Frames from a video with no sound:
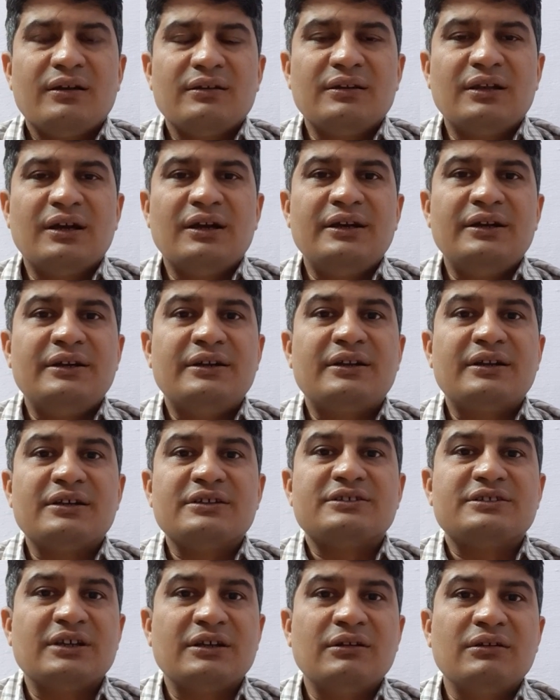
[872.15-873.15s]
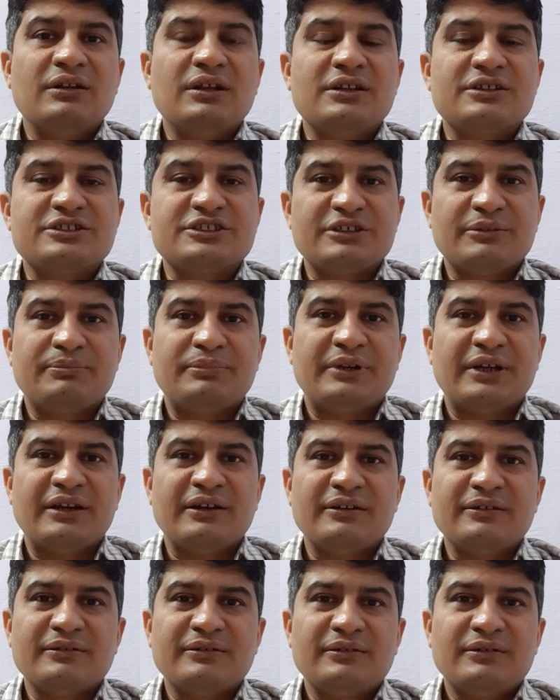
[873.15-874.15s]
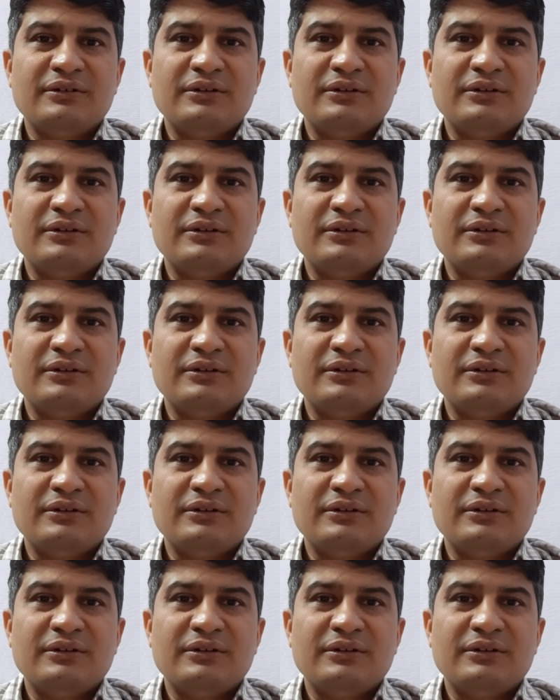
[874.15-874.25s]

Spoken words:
the intracellular shifting